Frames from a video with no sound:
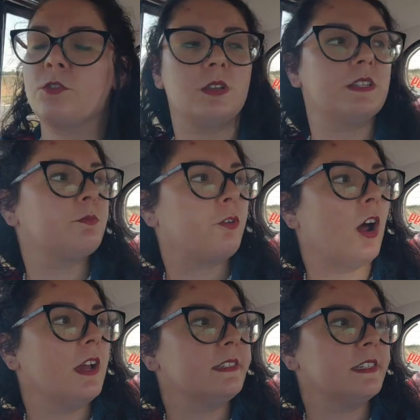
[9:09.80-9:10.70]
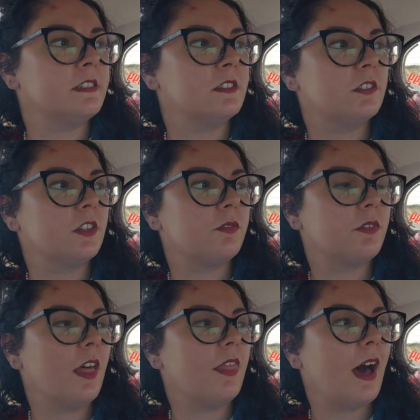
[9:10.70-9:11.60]
for all its prizes and stuff
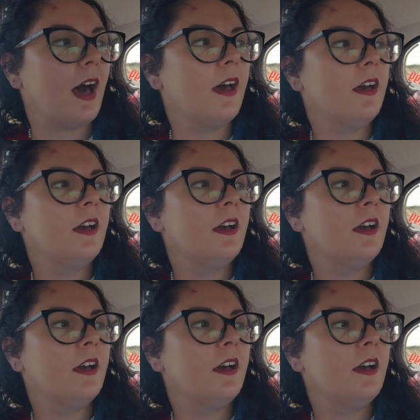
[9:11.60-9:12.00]
like that.